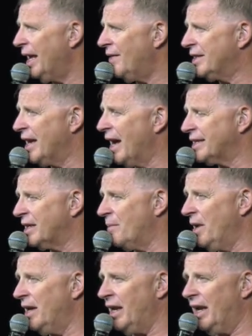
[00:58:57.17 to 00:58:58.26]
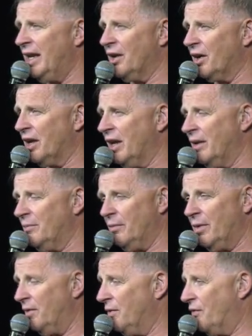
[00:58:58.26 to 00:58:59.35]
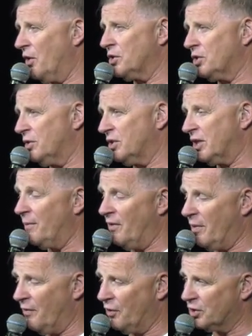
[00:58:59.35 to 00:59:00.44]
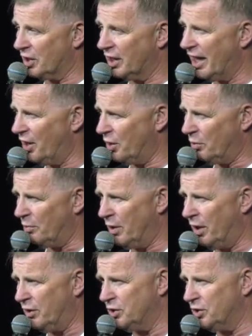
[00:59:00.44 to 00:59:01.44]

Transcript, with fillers: These guys come in and they're going to get the first, some of them, the first encounter with Brother